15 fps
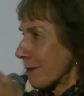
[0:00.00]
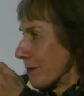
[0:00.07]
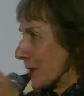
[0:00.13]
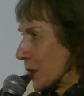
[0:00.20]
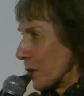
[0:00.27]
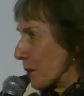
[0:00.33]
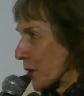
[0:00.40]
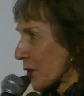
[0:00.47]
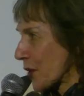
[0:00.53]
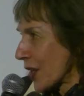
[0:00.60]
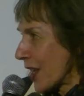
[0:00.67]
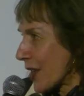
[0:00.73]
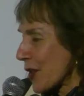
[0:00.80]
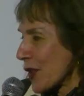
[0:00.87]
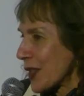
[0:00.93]
you know,
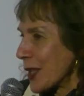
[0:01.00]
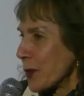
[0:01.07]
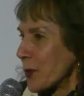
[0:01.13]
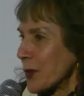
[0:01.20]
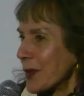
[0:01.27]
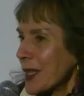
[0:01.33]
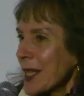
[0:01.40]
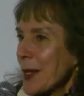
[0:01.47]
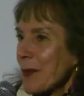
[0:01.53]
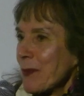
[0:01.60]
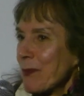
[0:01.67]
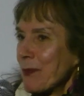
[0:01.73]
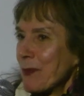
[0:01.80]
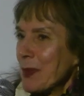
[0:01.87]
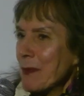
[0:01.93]
montage that would
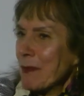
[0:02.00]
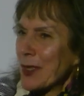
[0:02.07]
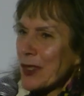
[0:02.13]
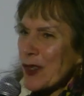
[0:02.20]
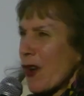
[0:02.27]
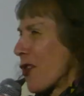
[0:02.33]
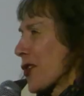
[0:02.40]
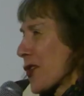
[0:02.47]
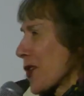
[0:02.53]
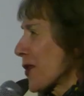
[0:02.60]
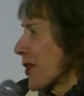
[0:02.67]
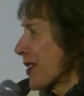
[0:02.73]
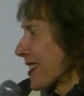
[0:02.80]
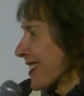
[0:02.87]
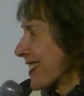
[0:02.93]
be much
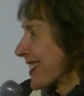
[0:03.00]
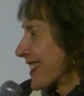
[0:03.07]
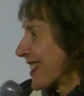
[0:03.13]
harsher